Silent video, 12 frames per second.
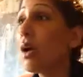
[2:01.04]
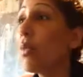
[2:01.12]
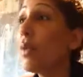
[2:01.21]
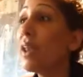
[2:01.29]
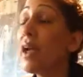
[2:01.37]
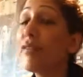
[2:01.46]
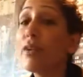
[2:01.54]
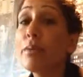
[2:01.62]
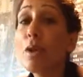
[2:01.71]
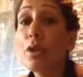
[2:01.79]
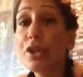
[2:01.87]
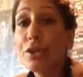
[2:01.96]

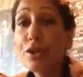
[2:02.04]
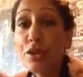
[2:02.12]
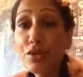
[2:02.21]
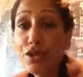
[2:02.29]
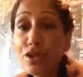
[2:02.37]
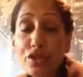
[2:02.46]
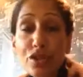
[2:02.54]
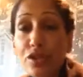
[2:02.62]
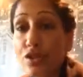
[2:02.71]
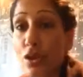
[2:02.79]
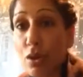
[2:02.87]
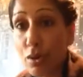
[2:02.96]
whatever, or you use your
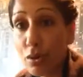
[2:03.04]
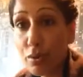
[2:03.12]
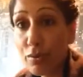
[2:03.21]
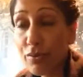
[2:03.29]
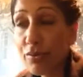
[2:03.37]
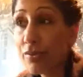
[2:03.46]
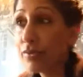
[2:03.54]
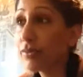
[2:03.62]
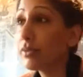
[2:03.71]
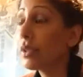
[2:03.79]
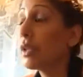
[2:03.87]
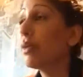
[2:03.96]
stove,
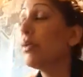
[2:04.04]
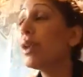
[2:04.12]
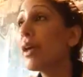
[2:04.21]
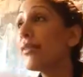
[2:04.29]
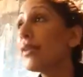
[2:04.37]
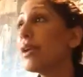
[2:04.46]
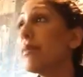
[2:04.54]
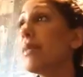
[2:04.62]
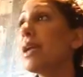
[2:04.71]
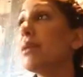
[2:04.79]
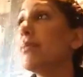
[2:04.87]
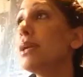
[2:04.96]
whatever it
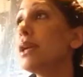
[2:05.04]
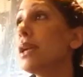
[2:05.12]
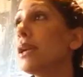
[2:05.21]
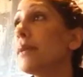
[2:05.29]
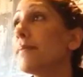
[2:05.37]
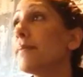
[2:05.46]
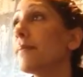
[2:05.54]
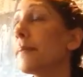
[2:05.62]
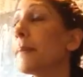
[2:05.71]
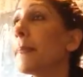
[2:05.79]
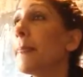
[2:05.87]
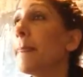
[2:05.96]
may be.
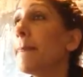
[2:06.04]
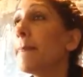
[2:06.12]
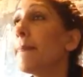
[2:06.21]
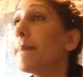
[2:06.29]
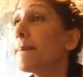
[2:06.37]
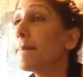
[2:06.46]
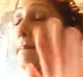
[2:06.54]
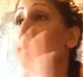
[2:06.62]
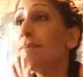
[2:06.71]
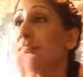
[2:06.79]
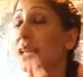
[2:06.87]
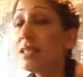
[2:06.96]

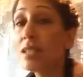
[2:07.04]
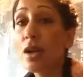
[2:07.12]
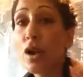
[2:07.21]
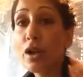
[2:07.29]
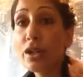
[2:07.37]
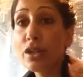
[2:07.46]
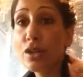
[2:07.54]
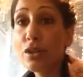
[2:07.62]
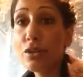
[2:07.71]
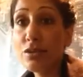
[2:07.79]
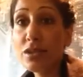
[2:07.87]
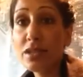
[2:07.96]
Things that aren't
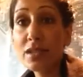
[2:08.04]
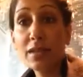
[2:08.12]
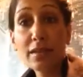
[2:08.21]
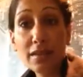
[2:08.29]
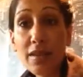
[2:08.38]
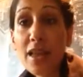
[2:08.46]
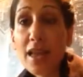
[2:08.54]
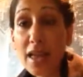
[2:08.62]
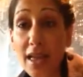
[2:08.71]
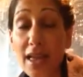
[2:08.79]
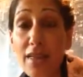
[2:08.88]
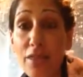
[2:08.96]
used,
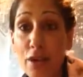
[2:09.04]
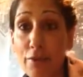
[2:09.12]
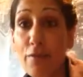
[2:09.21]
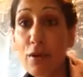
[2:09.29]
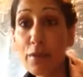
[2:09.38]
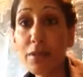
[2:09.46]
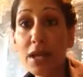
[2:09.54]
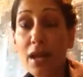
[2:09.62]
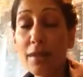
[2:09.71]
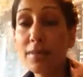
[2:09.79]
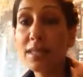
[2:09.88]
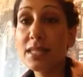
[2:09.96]
therefore,
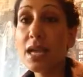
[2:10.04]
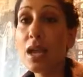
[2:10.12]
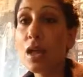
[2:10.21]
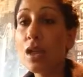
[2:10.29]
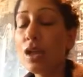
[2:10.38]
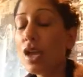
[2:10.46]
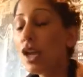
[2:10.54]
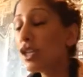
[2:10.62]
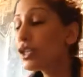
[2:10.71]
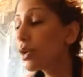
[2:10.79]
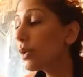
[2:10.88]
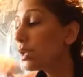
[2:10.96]
become stale.
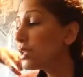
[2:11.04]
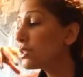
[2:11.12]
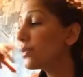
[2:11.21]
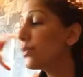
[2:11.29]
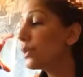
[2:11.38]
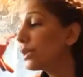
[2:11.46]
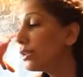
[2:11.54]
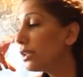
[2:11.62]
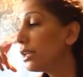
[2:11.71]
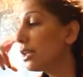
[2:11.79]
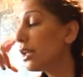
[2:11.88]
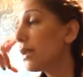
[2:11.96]
So it is
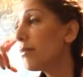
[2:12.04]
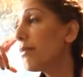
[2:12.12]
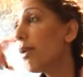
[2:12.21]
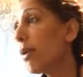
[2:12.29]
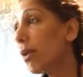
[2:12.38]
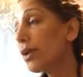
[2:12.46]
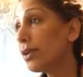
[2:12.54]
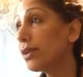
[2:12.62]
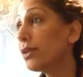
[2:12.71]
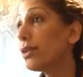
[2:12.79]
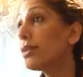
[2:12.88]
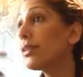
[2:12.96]
really
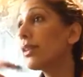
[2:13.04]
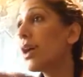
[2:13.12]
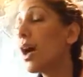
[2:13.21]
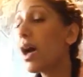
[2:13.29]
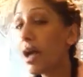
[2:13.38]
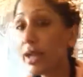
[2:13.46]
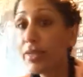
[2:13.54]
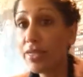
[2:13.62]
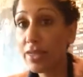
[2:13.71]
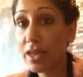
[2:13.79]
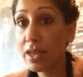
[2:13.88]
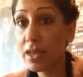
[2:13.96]
important, I
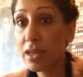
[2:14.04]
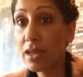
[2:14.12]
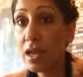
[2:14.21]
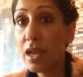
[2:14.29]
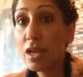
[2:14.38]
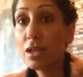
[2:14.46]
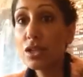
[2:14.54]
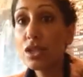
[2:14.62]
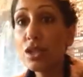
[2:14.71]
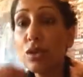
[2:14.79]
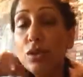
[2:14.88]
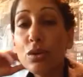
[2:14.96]
think,
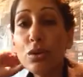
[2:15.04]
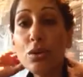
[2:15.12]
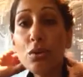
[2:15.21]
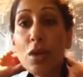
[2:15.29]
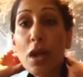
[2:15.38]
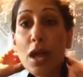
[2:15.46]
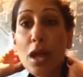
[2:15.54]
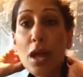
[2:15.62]
to